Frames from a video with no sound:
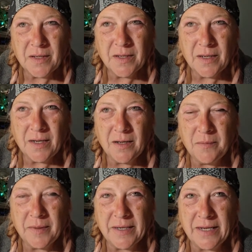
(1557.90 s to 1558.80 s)

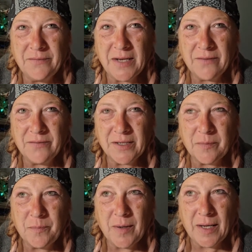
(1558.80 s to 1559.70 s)
And I even have like a
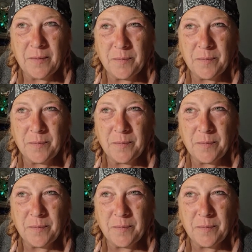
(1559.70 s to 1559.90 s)
pipe